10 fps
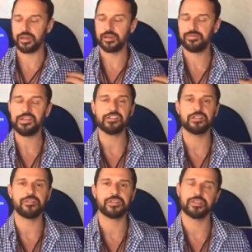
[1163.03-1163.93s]
vision
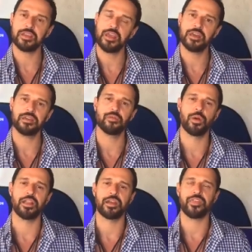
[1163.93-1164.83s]
of the thing.
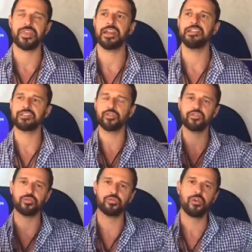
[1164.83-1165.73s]
While I think it's good
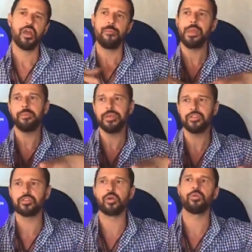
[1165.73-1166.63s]
to maybe, you
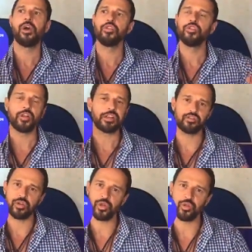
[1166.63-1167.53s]
know, not get
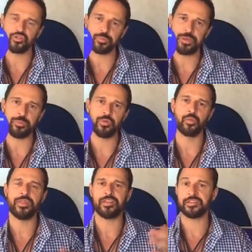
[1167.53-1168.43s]
too close to people
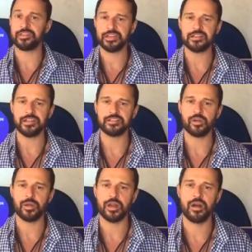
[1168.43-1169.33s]
when there's a sickness
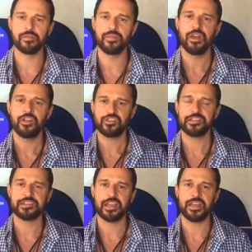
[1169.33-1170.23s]
going on,
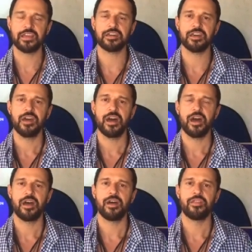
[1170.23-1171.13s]
Just like
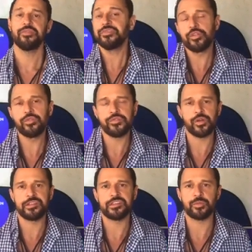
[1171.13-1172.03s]
the flu,
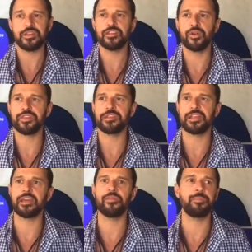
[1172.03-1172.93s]
for instance, when you know there's
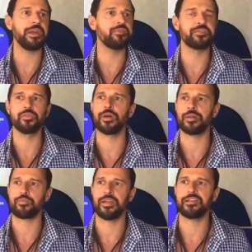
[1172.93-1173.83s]
like a big flu
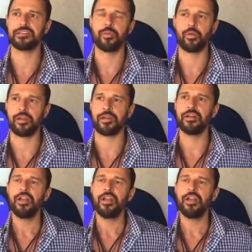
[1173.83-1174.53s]
outbreak somewhere,